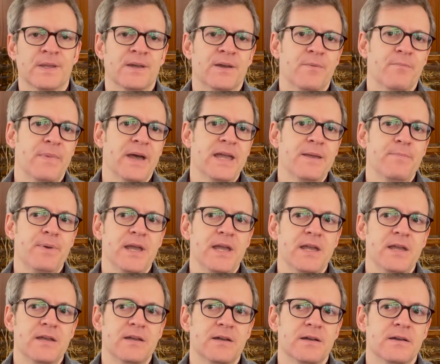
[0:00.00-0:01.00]

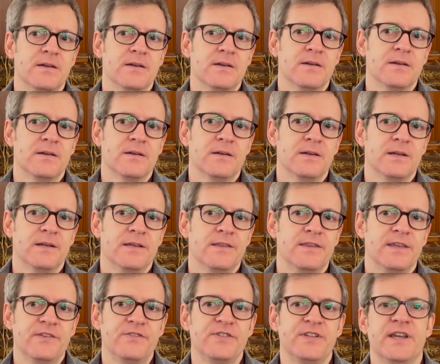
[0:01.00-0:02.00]
Maybe
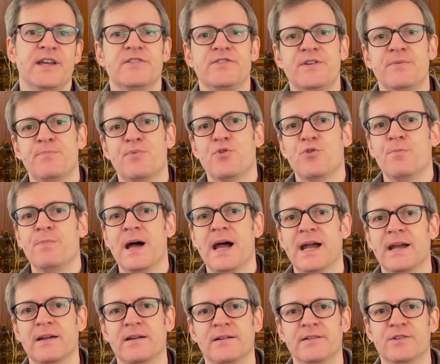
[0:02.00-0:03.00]
this year, as you pull
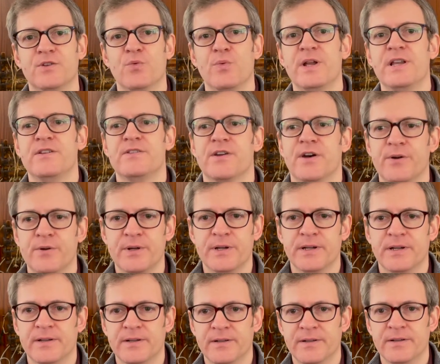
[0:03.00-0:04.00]
back the window,
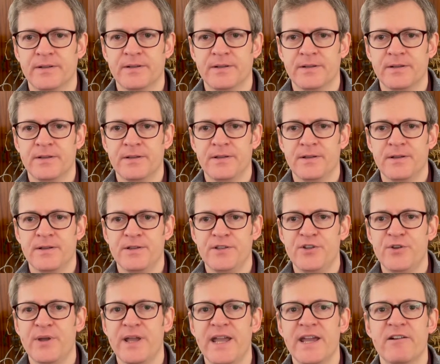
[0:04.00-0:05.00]

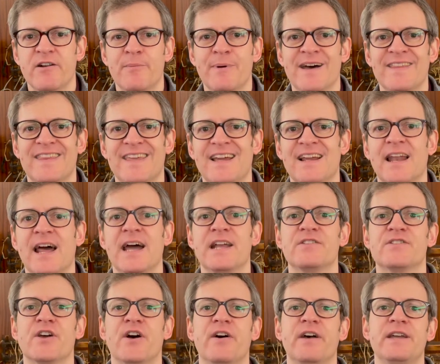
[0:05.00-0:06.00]
you hear about the glad
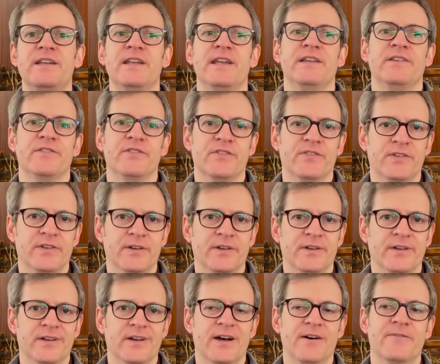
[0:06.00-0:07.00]
tidings
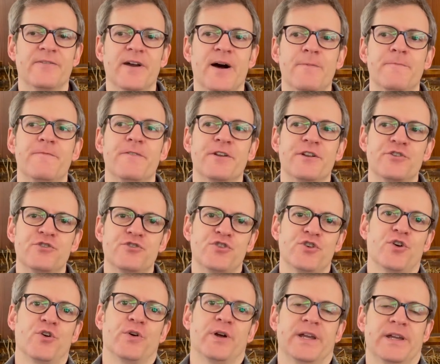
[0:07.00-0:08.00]
of comfort and
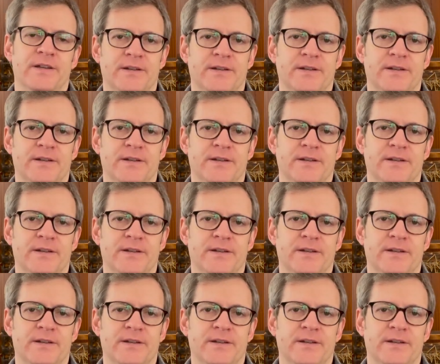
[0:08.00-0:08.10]
joy.